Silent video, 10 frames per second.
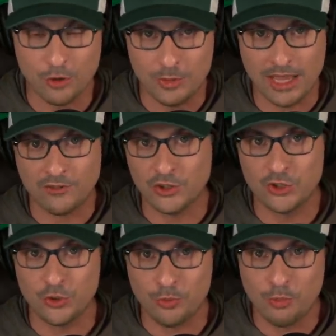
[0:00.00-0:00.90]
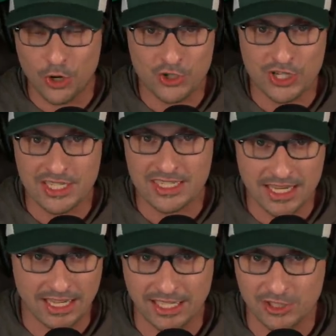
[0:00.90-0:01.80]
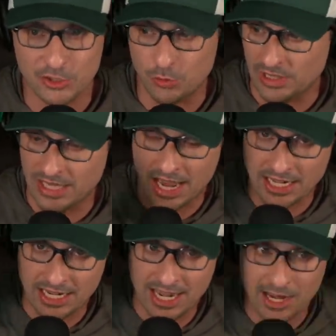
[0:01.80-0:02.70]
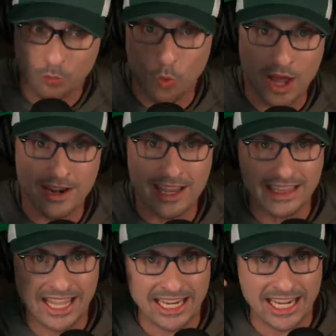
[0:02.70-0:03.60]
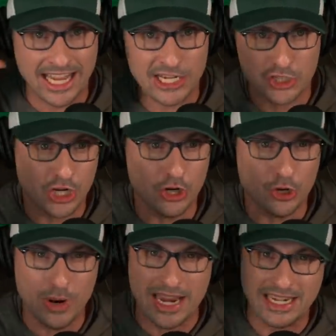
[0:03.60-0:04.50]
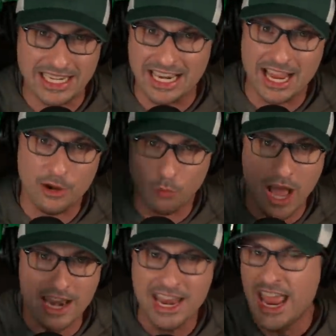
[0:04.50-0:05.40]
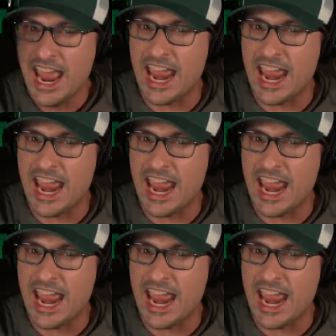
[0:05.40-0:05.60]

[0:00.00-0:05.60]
You'll be able to purchase tickets to Atlanta Night 1, Atlanta Night 2, Indy Night 1,